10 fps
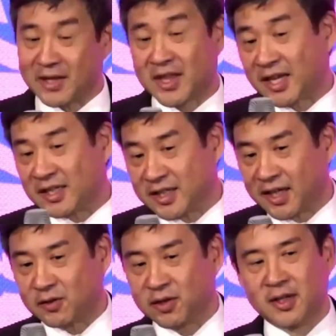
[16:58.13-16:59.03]
they can
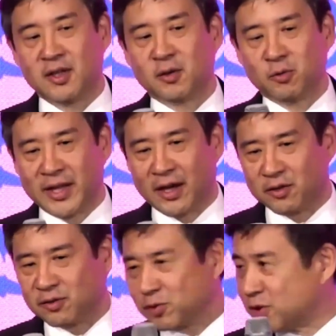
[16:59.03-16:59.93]
take without
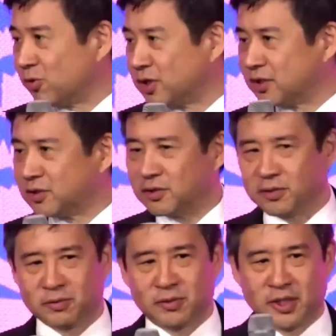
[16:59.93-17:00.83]
resorting to
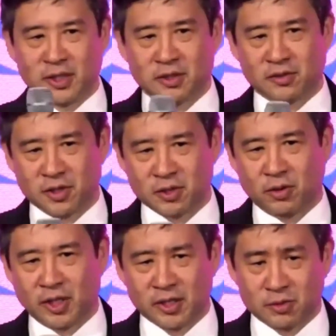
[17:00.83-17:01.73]
these
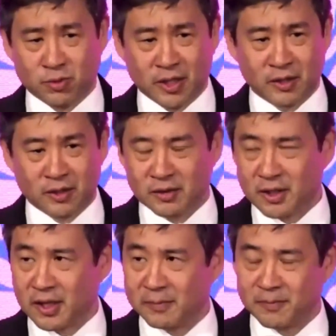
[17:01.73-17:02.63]
distorting. Because
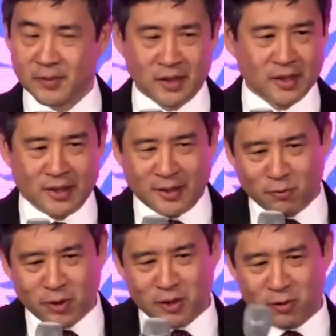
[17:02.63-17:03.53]

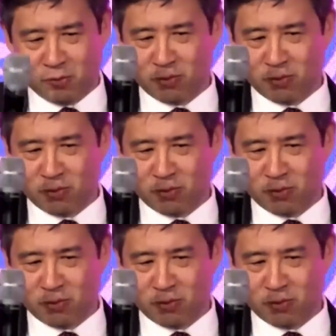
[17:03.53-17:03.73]
when you